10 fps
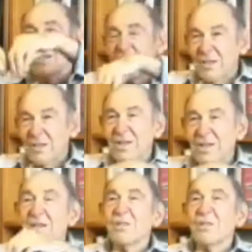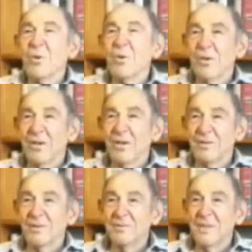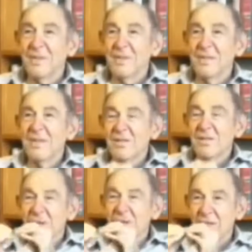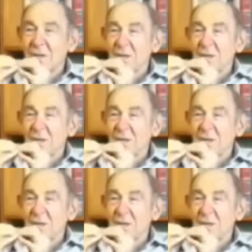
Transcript: still smaller level. So this